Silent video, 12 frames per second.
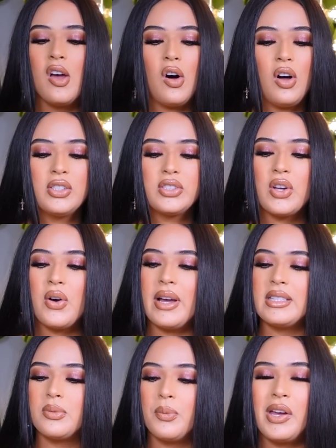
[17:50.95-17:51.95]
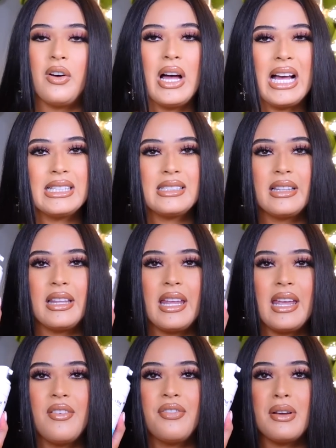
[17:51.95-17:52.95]
also as well as
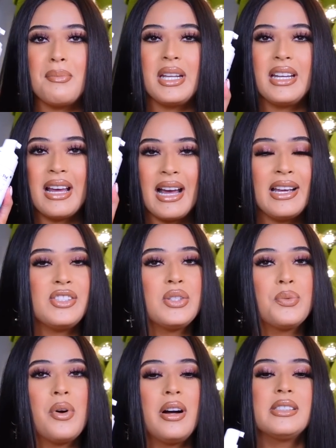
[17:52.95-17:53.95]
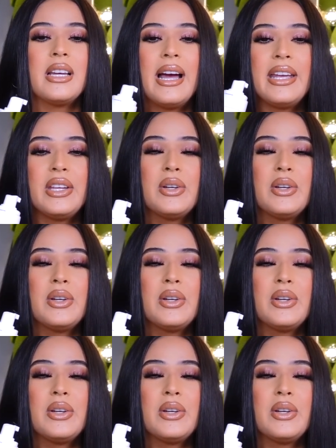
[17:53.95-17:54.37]
the feminine hygiene wash I